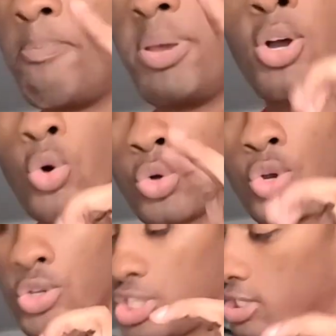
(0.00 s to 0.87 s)
pickle
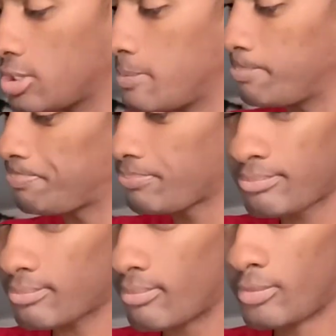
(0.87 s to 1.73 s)
your system.
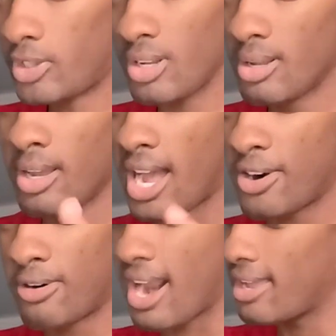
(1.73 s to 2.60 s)
I
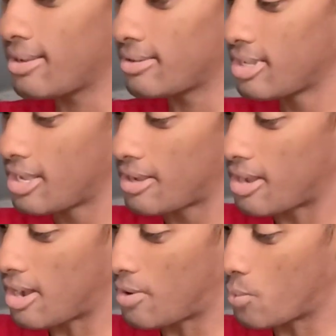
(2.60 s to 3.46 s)
know, right?
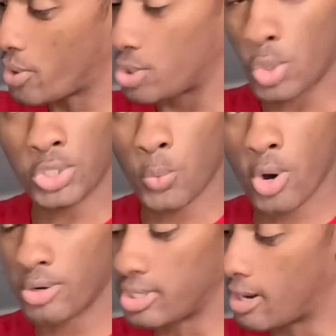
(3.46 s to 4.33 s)
Weird choice of
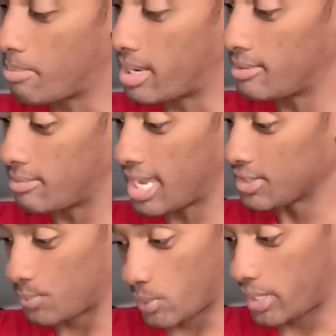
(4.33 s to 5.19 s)
words there, but
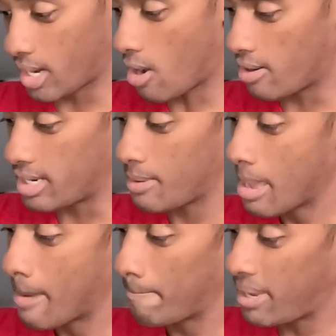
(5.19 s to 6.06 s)
that's what they called
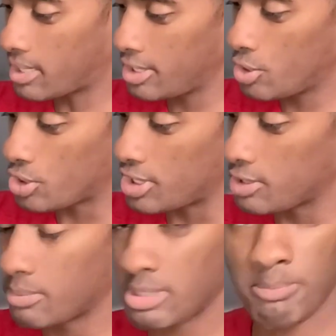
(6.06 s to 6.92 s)
it. Pickling your
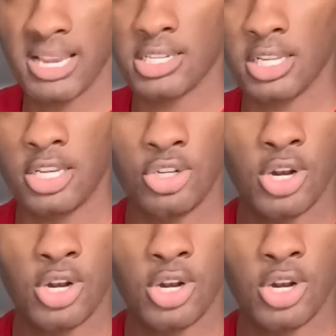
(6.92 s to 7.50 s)
system is basically,